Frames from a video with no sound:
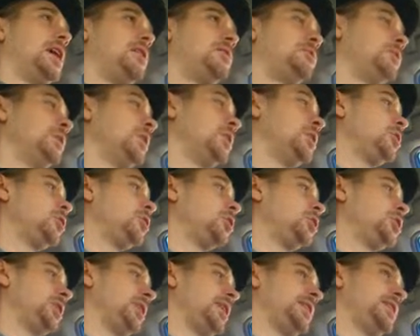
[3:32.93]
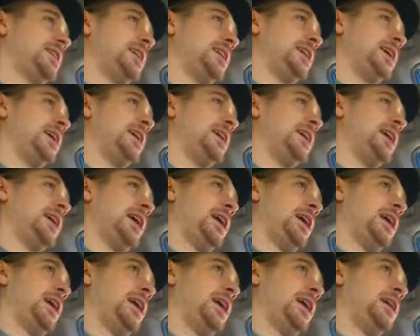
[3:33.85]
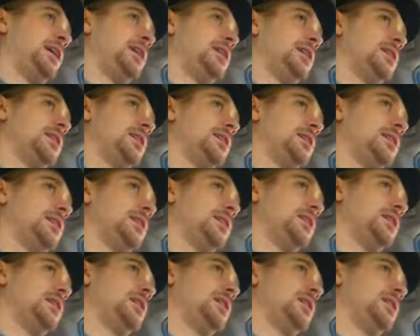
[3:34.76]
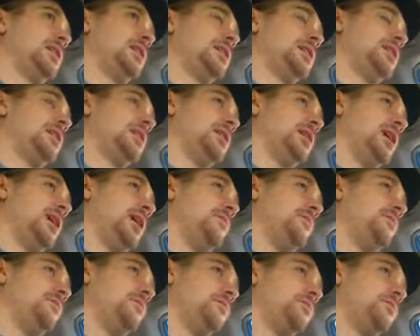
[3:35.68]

a really good chance at getting a I